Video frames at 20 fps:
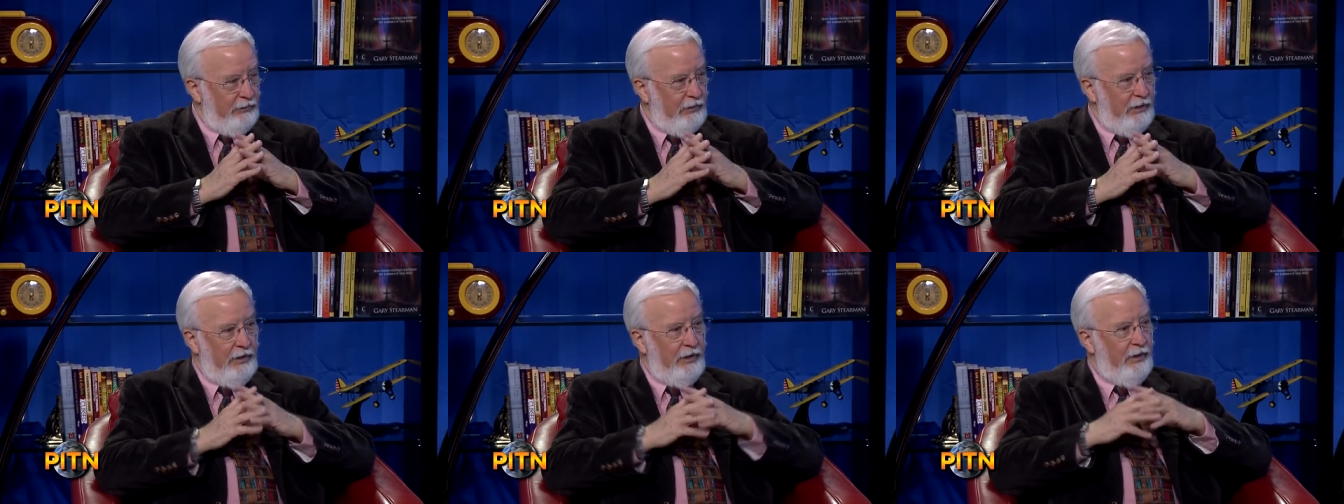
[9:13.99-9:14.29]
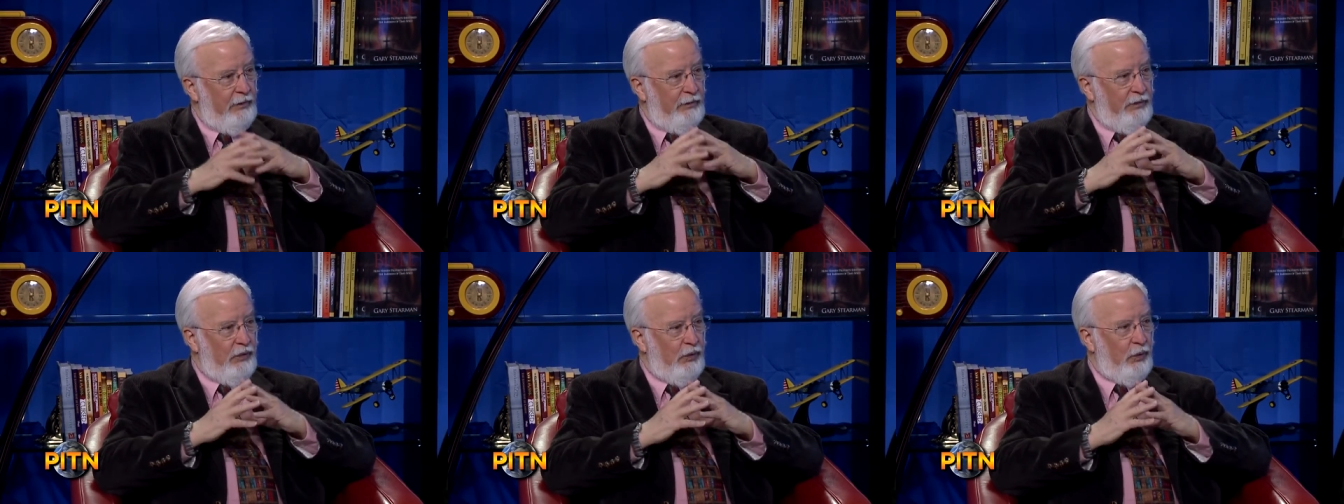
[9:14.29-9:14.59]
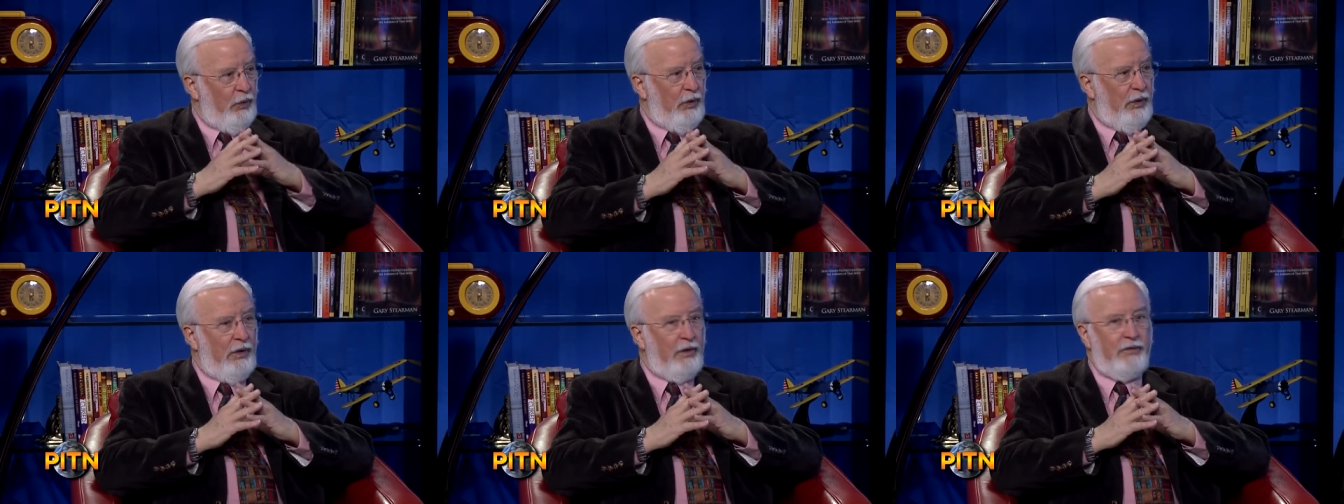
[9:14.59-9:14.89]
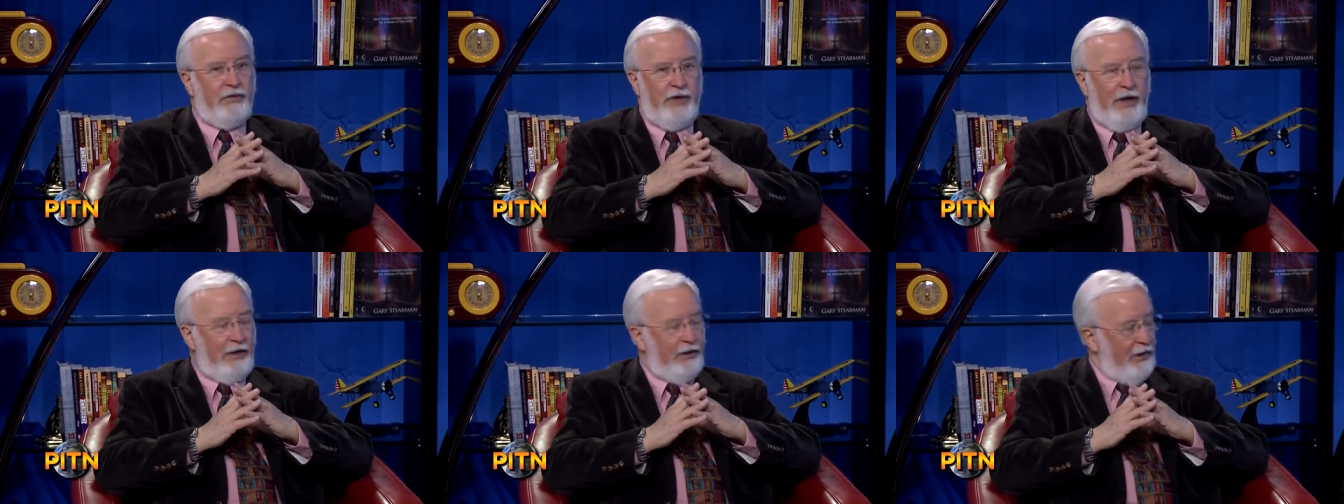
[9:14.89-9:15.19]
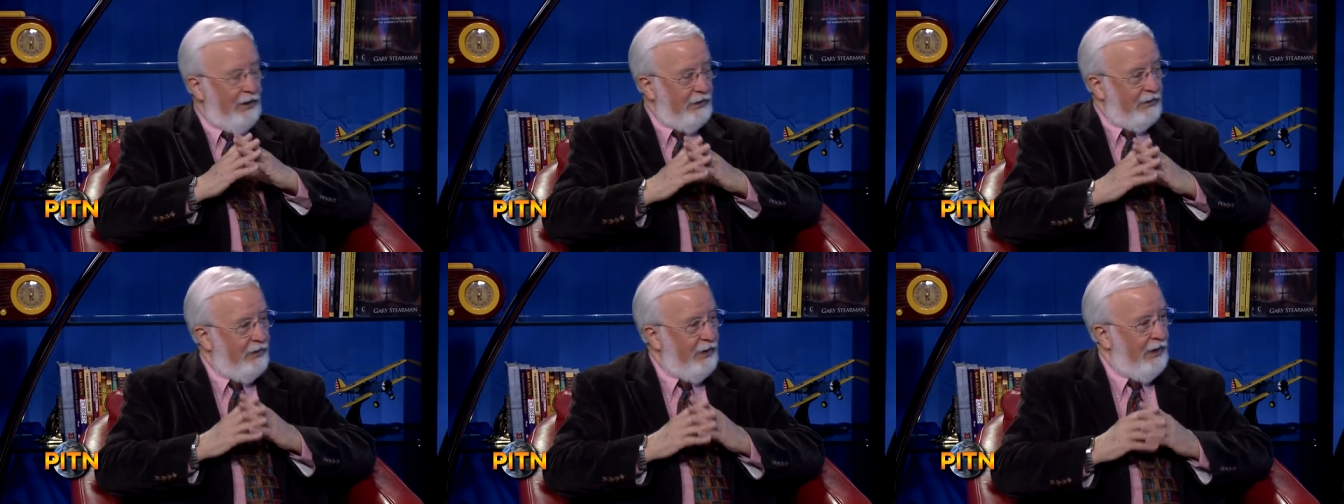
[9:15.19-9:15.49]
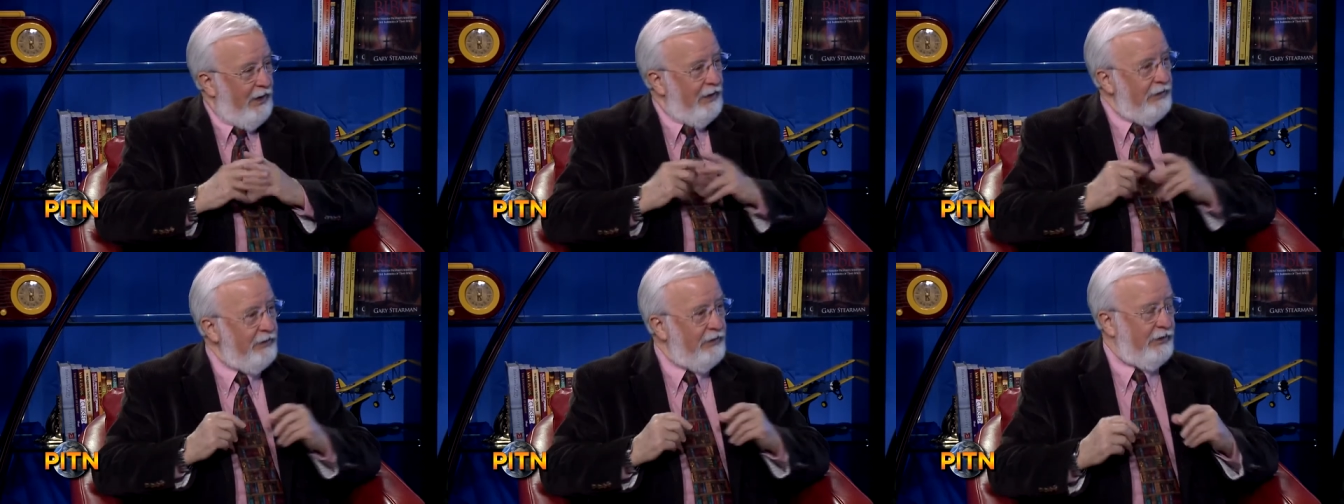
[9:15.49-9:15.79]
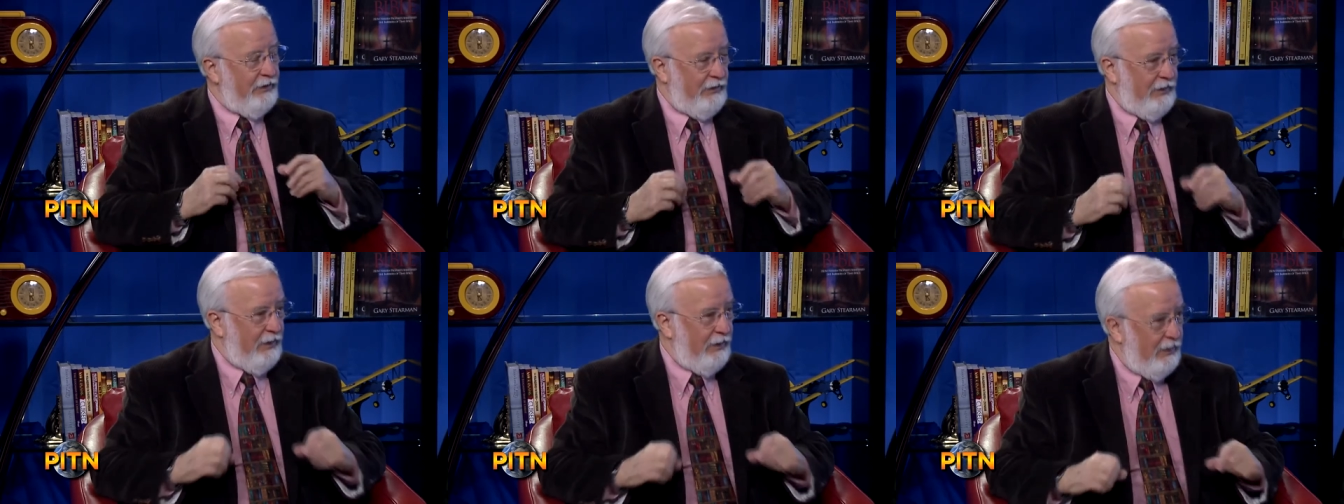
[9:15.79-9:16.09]
if you will,
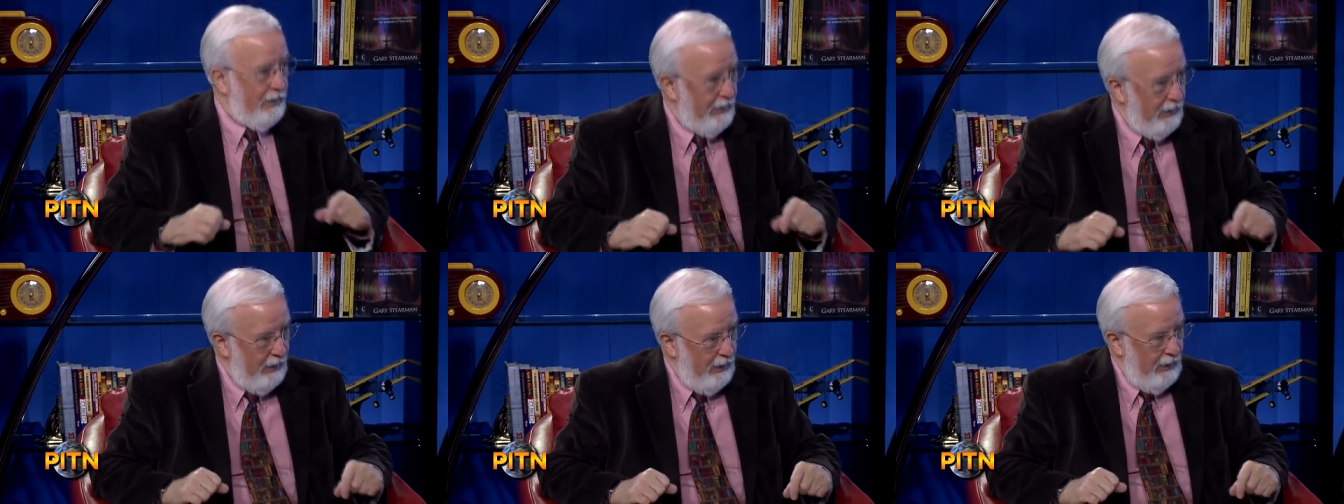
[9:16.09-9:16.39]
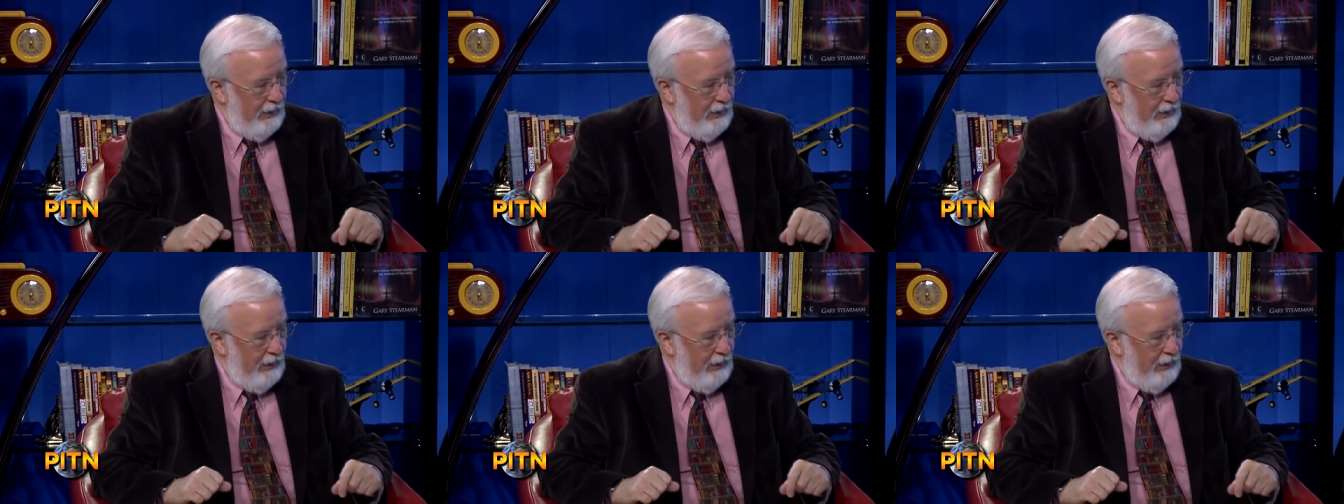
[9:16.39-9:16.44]
tete-a-tete, uh,